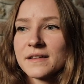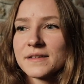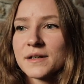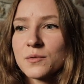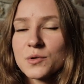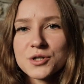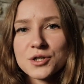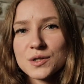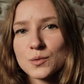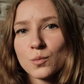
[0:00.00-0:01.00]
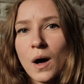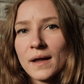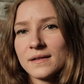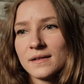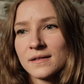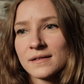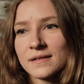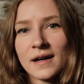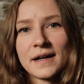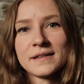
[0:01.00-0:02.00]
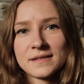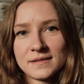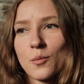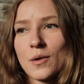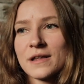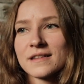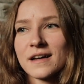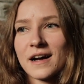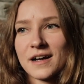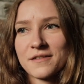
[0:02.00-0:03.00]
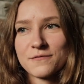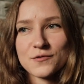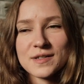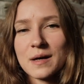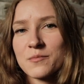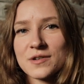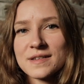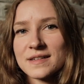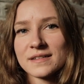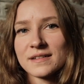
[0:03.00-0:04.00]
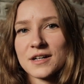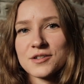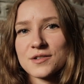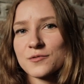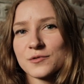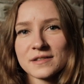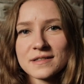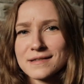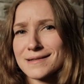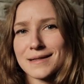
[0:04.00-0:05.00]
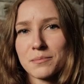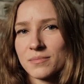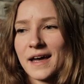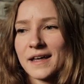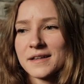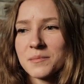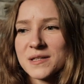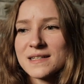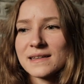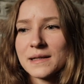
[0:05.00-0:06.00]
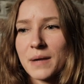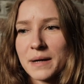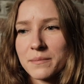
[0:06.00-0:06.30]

there was just one night when for some reason, I just couldn't sleep. And immediately my